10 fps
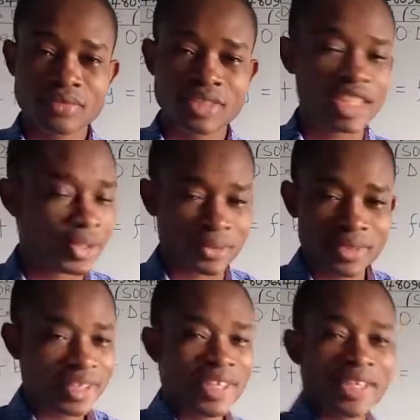So,
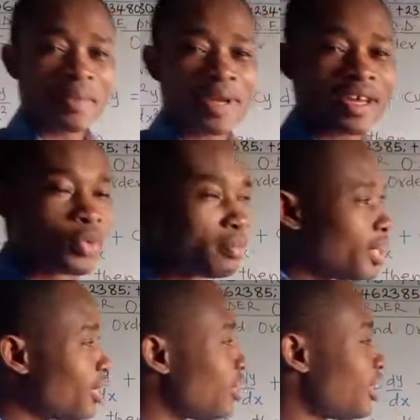come along with
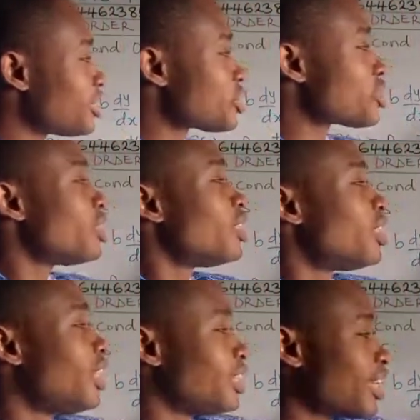me, let us
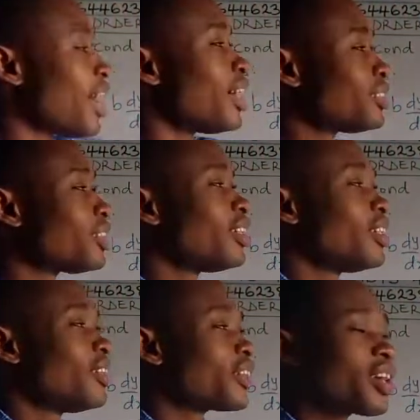look at
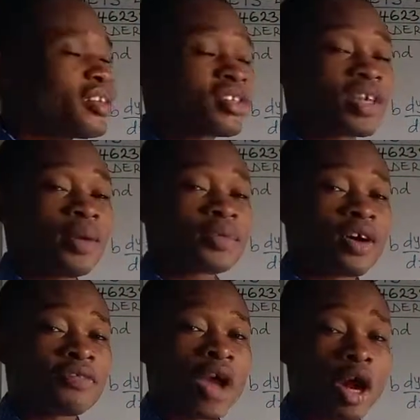the concept
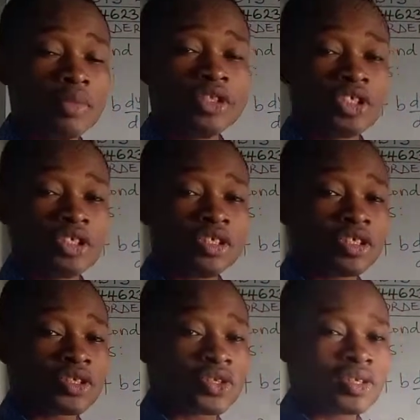of
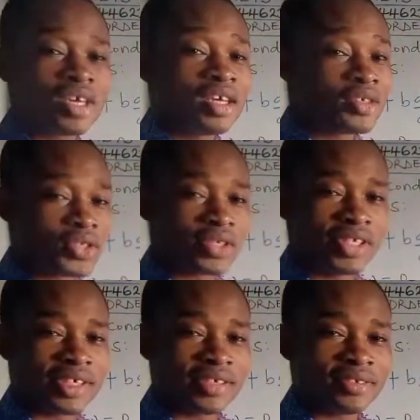homogeneous
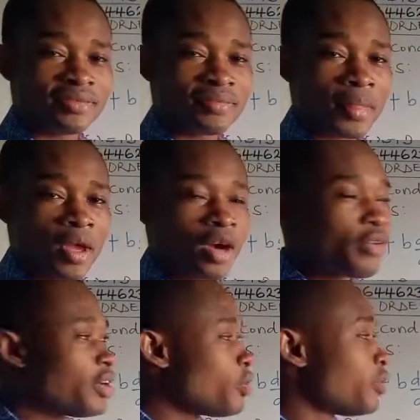SOODE.
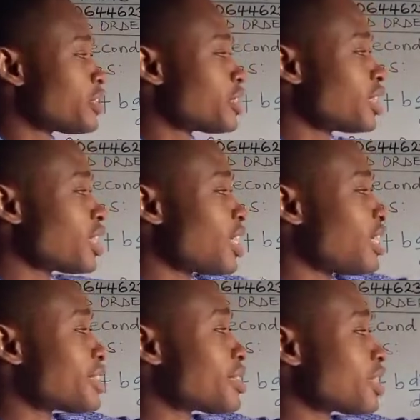Already we've stated that
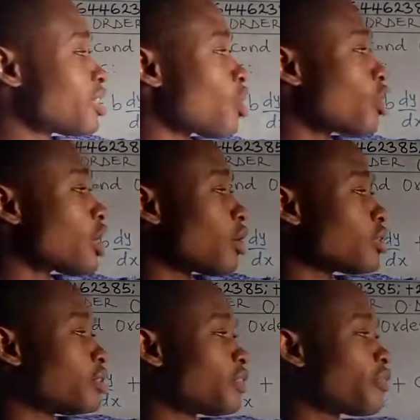the second order
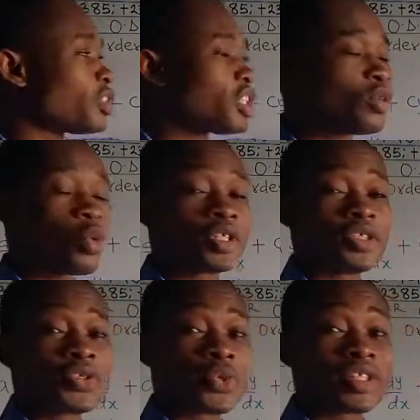ordinary differential
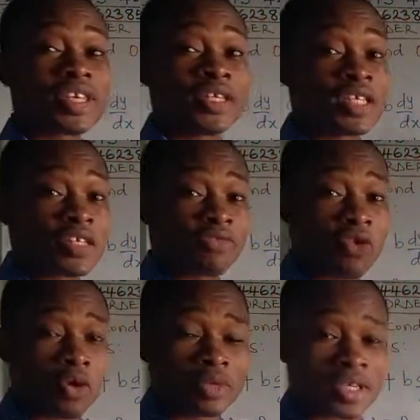equation is written in this
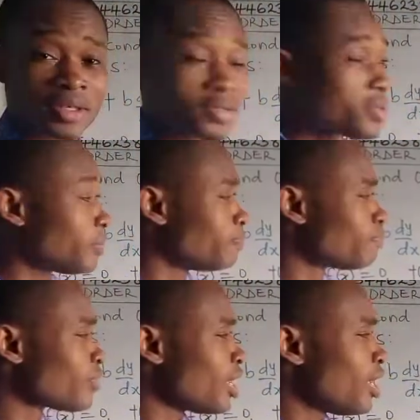form, is that so?
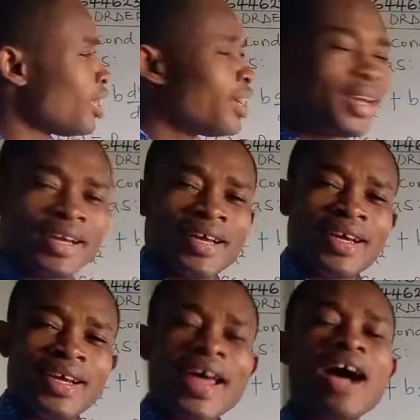
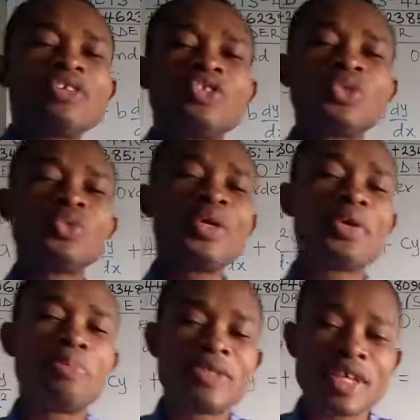And how do we
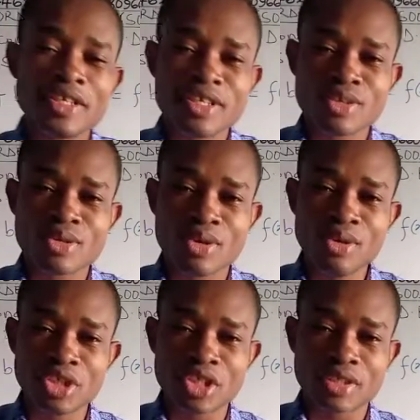obtain the
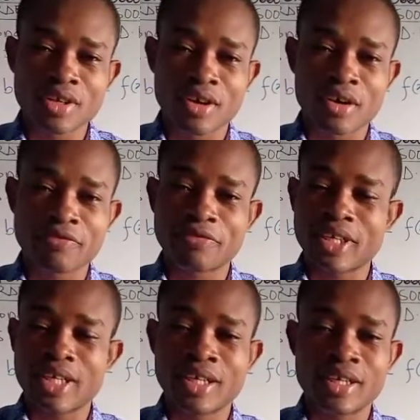solution of
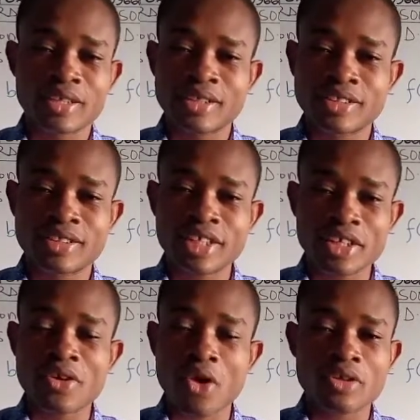a
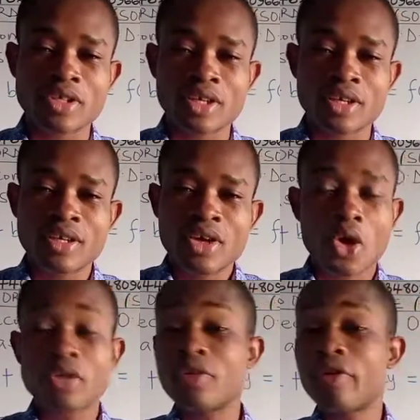second order
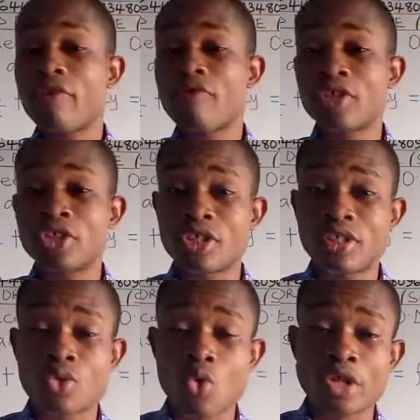ordinary
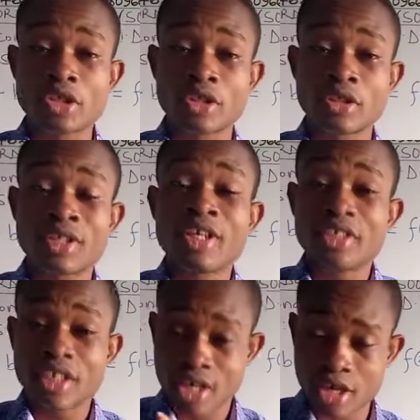differential equation,
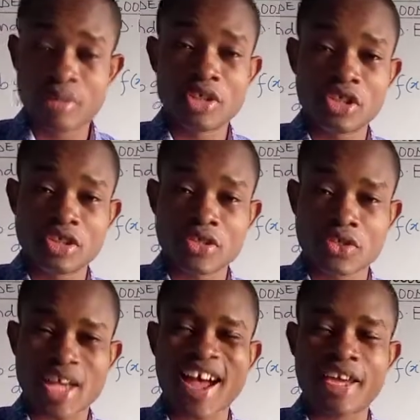the
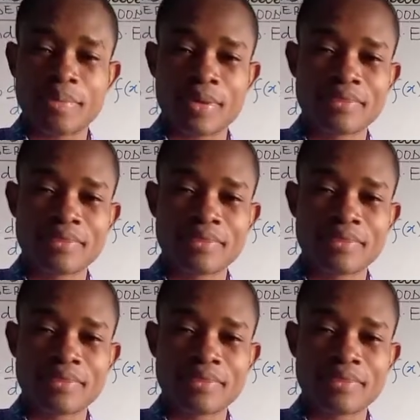homogeneous type?